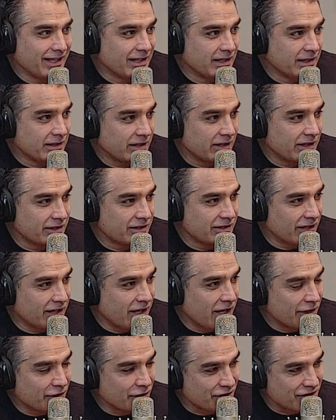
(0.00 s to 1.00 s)

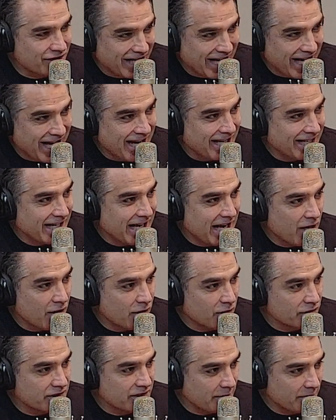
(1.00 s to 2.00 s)
to understand
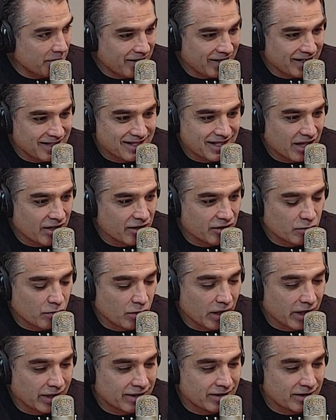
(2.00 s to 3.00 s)
how some of these cells
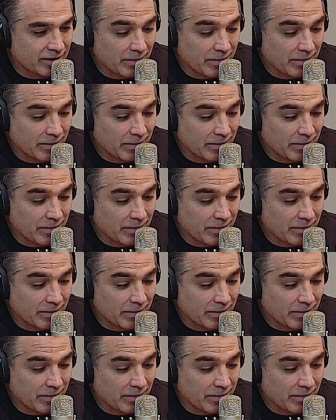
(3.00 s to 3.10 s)
work.